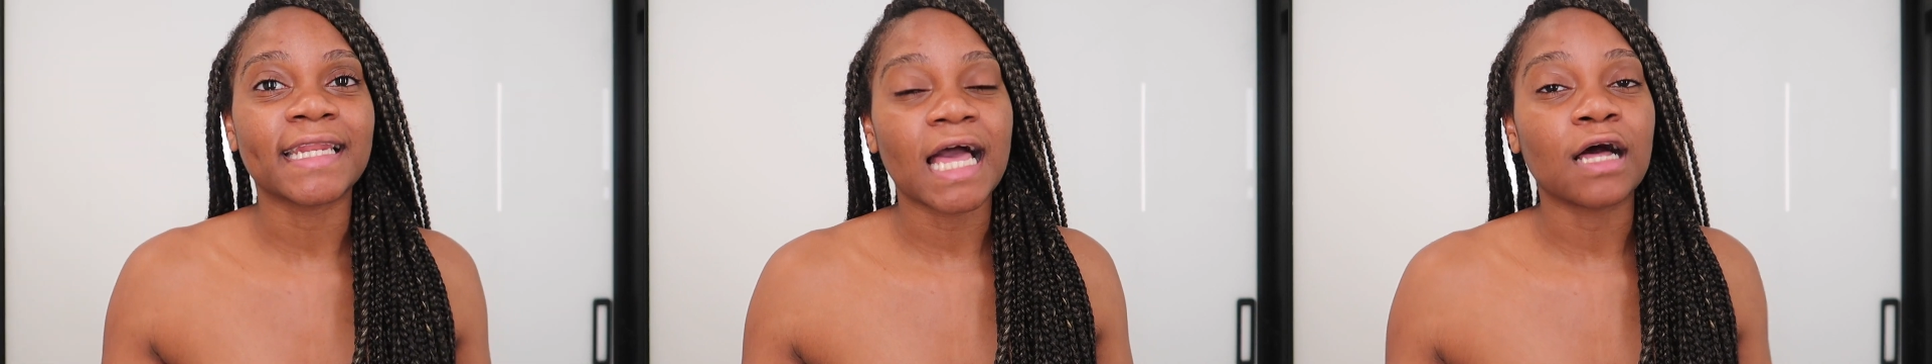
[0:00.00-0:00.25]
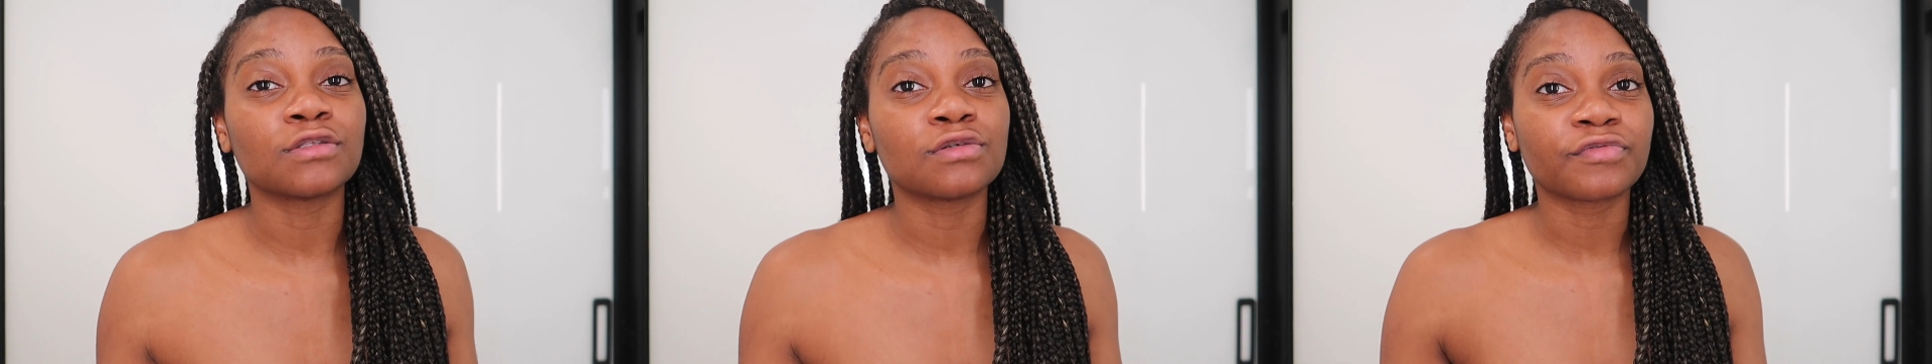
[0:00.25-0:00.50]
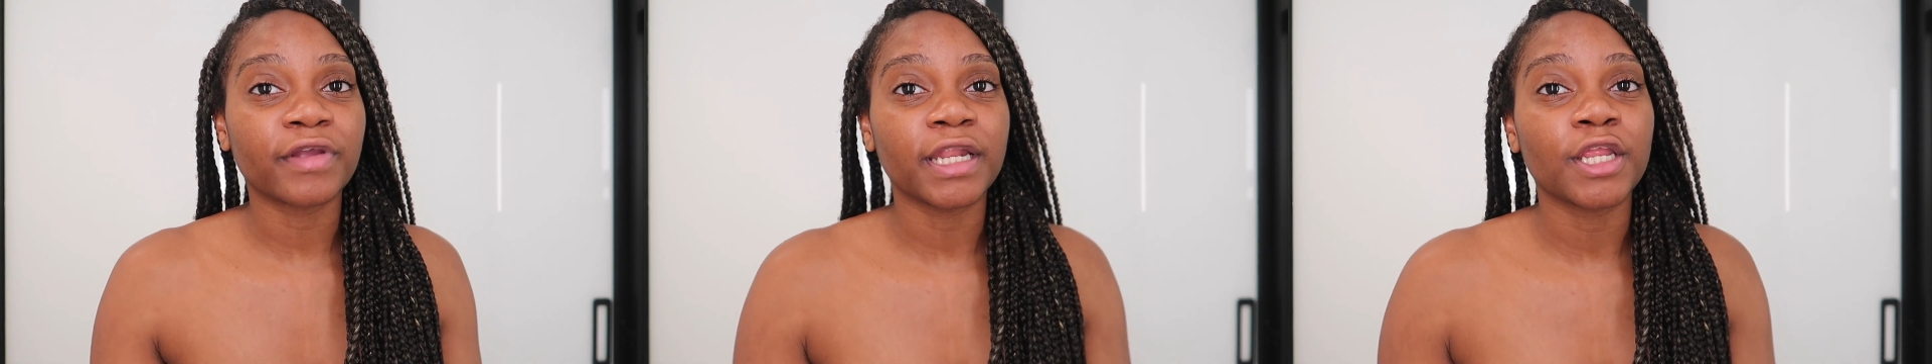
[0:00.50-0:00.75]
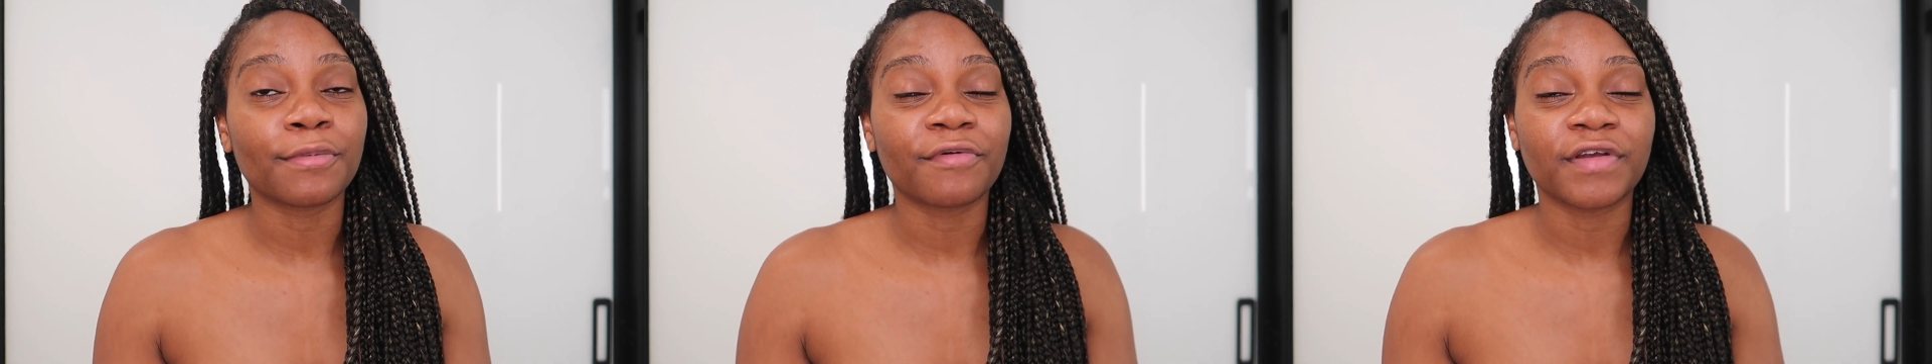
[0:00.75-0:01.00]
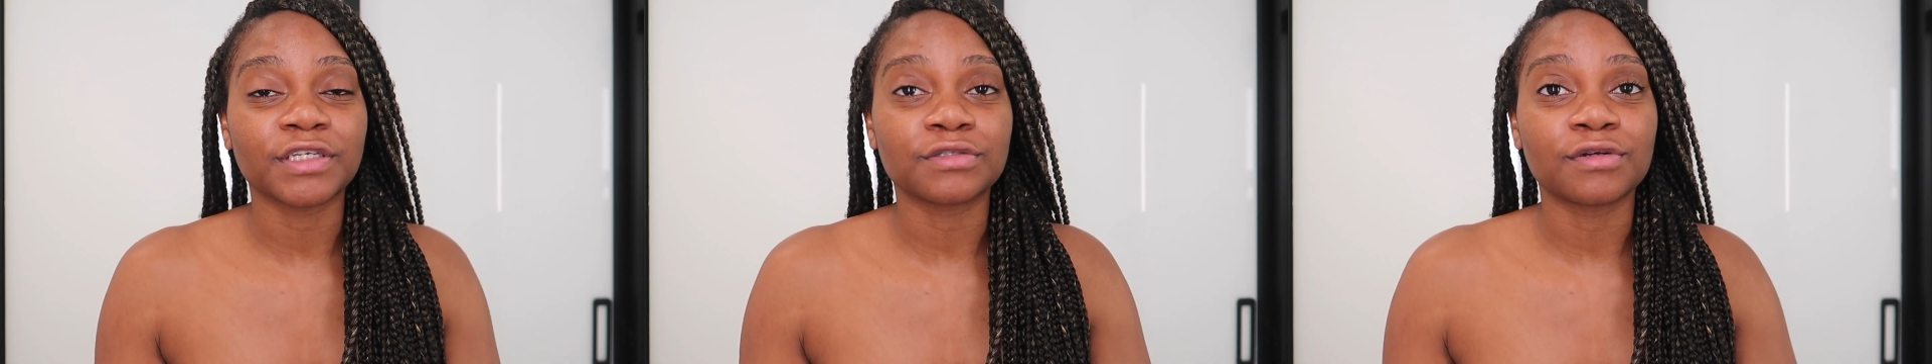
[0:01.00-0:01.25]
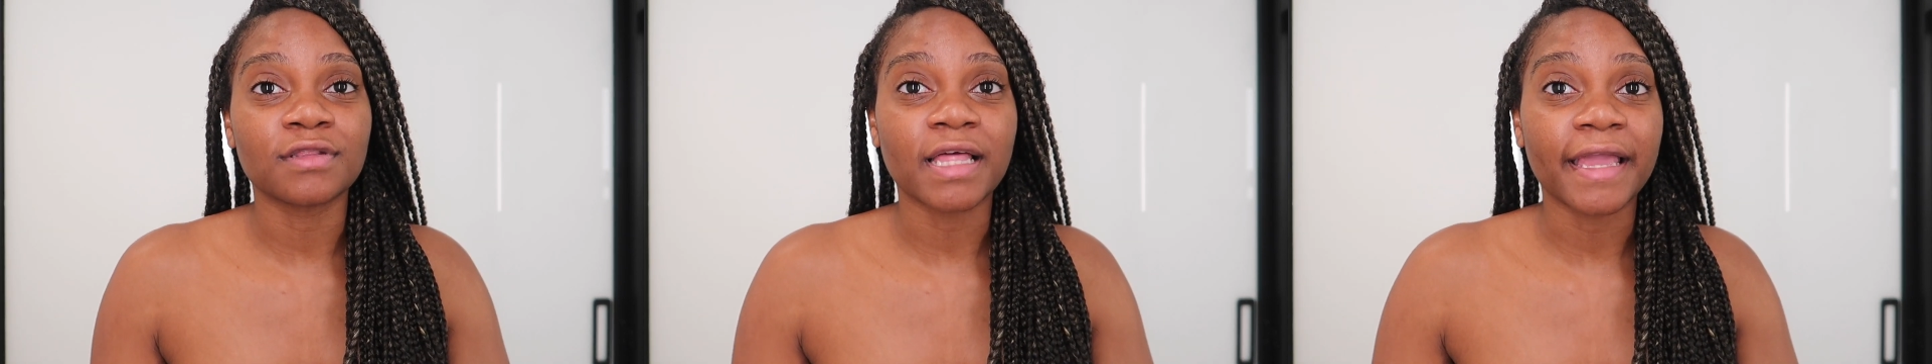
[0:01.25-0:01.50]
and how to reign in your
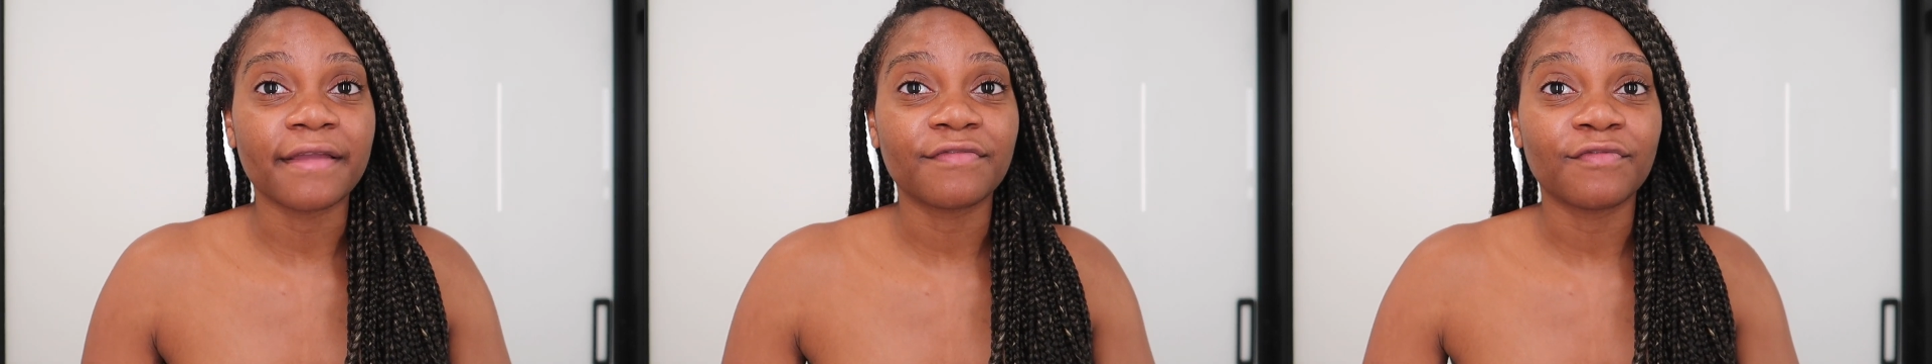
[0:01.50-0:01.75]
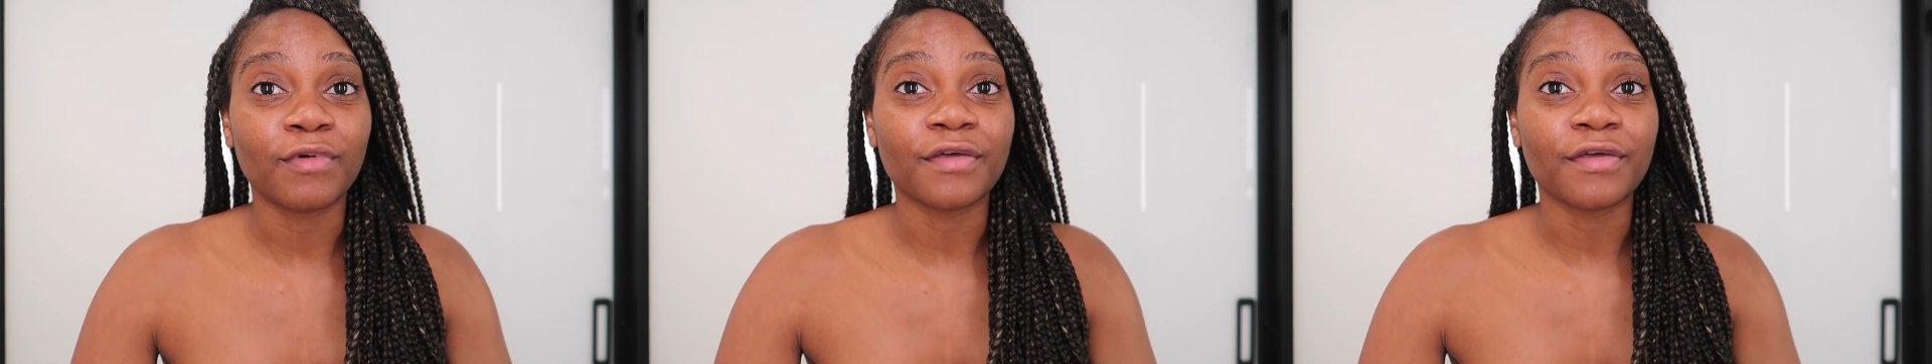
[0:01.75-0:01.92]
professional life